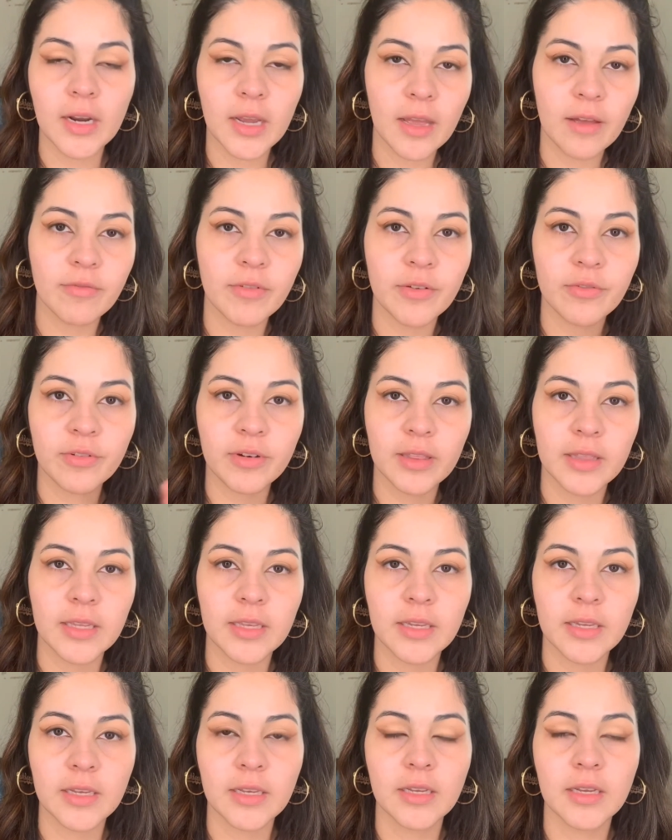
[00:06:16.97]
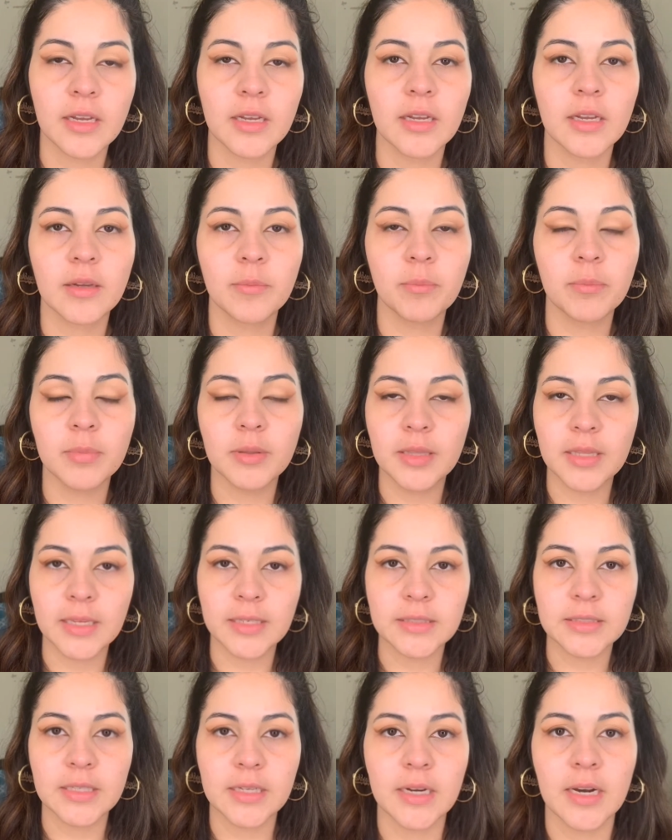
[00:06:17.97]
have everything
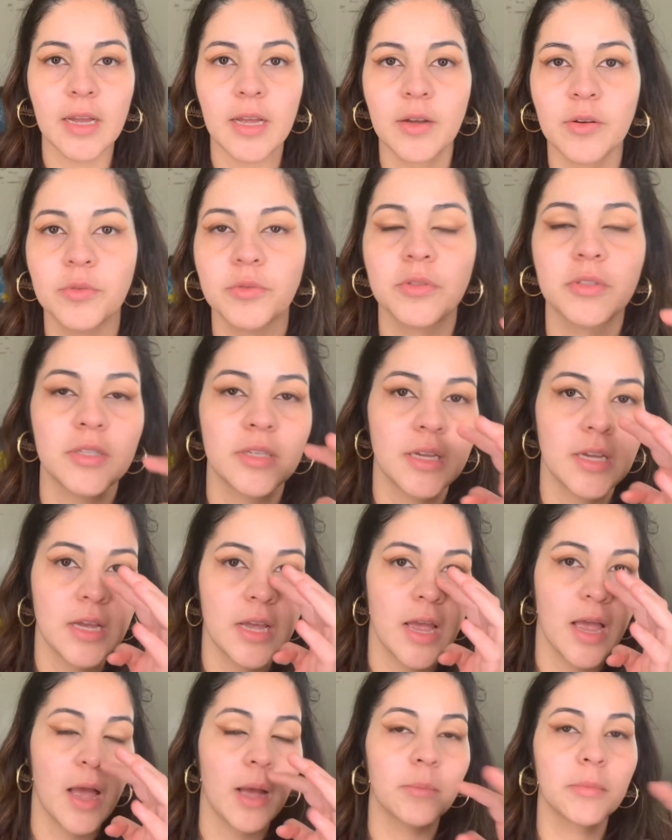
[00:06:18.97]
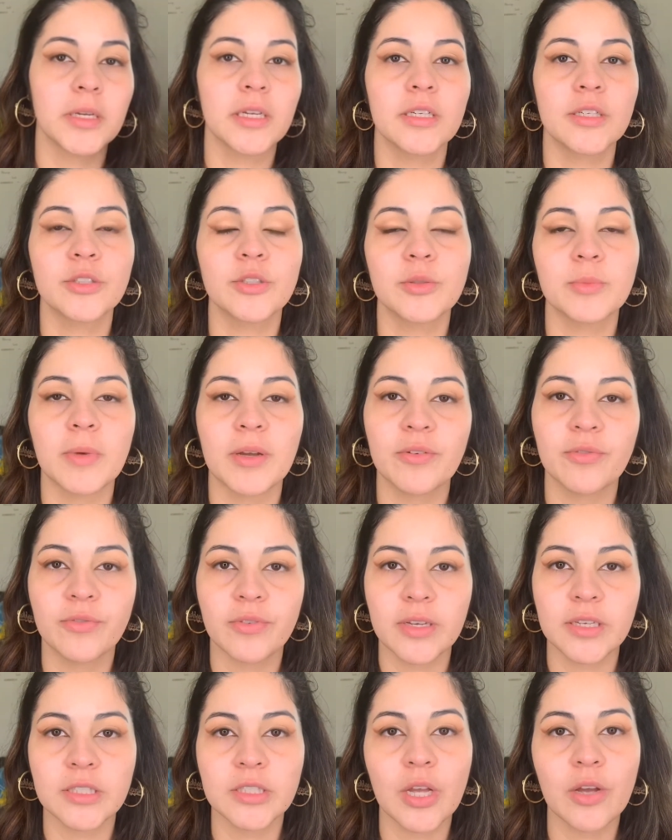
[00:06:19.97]
blended out, I'm gonna do my
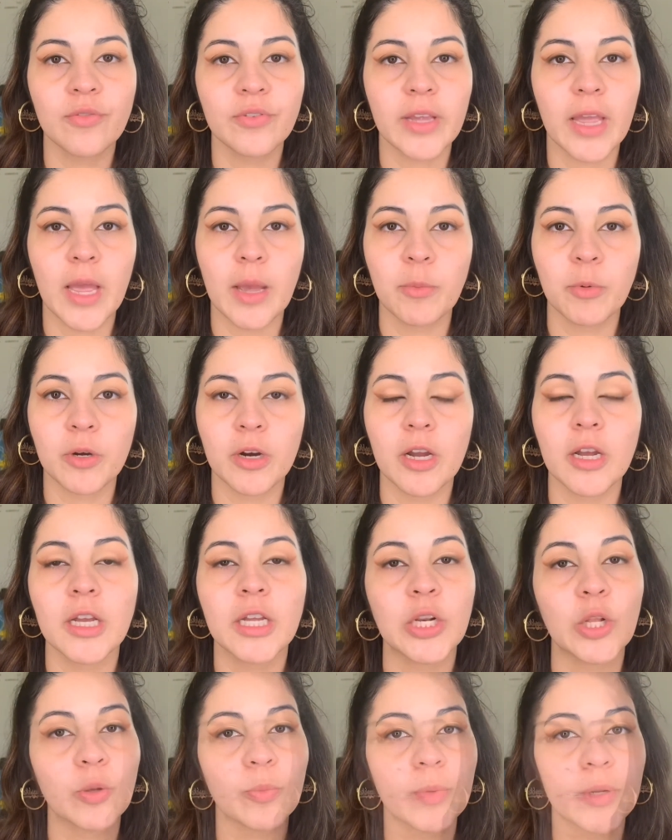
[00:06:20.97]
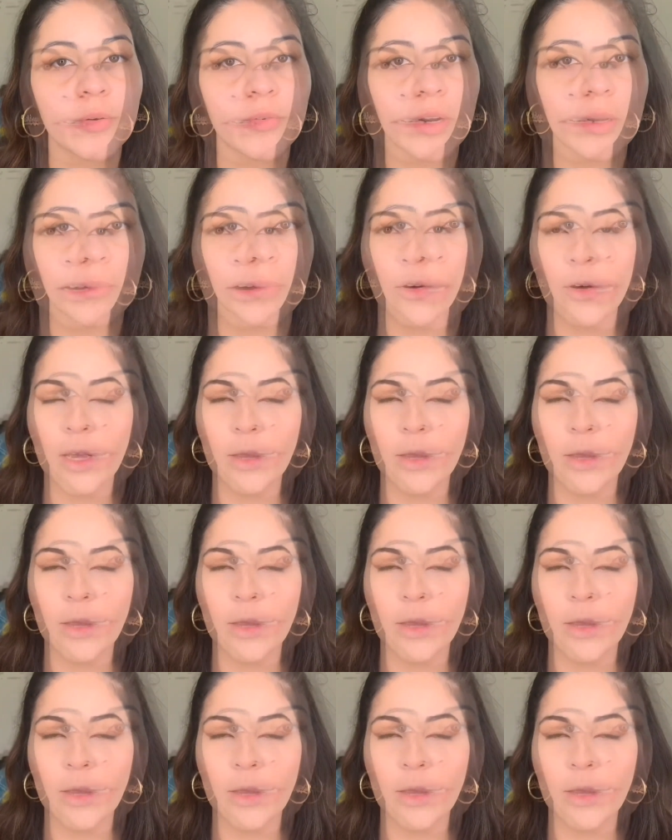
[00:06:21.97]
face off camera and I'll be right back.